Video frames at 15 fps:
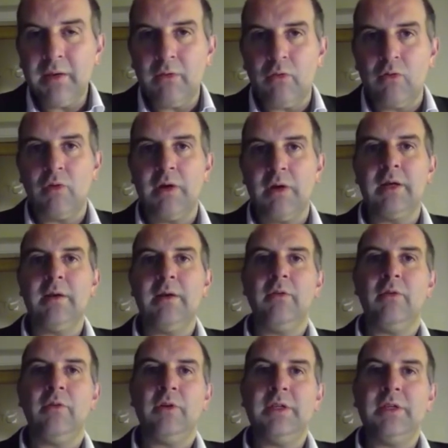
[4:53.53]
or
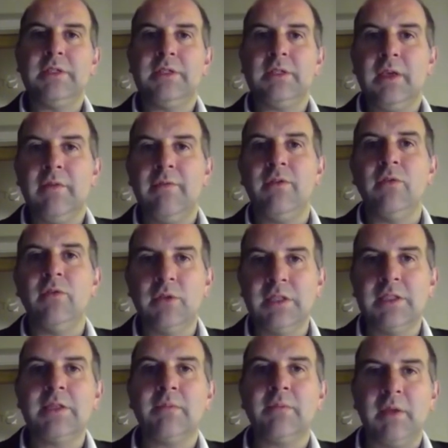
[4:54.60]
or at least if you
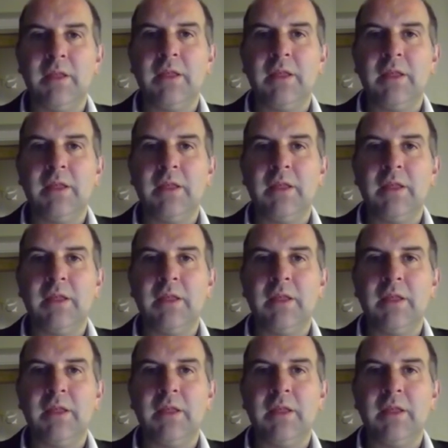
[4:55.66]
did something,